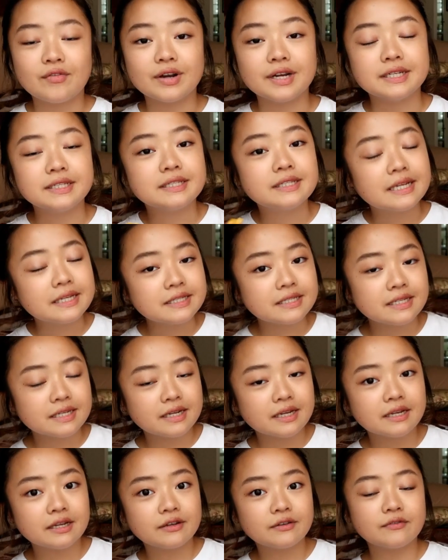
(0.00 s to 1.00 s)
very
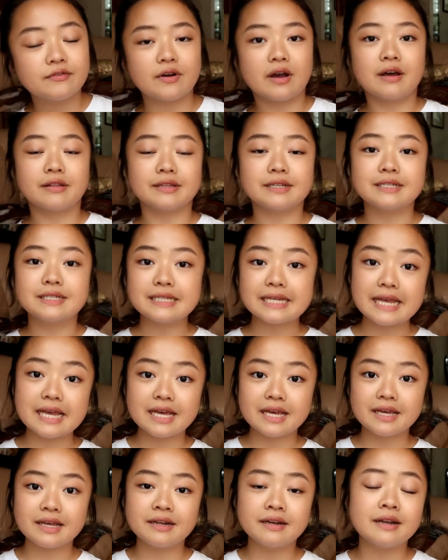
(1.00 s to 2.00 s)
sensitive on the
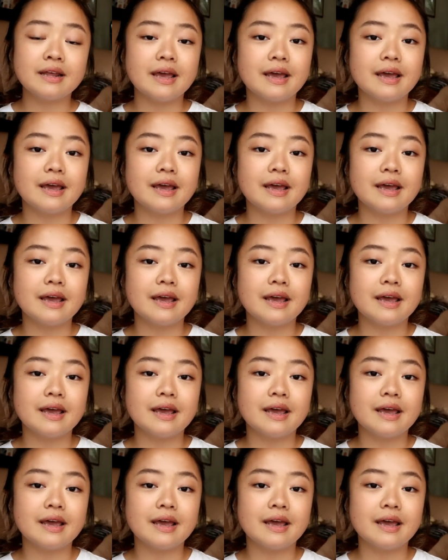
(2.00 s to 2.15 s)
skin